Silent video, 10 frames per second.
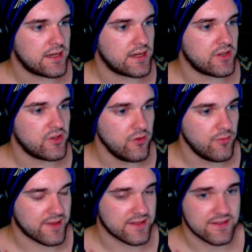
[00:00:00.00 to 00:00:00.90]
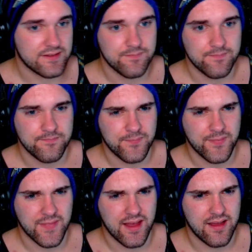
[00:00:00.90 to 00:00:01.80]
Anubis
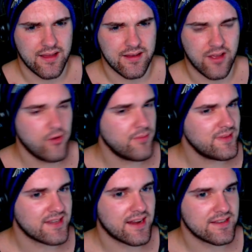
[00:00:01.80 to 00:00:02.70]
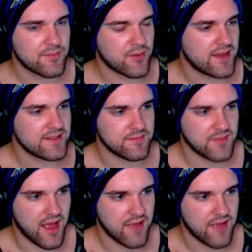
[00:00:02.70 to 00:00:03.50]
uh, Anubis kind of surprises me.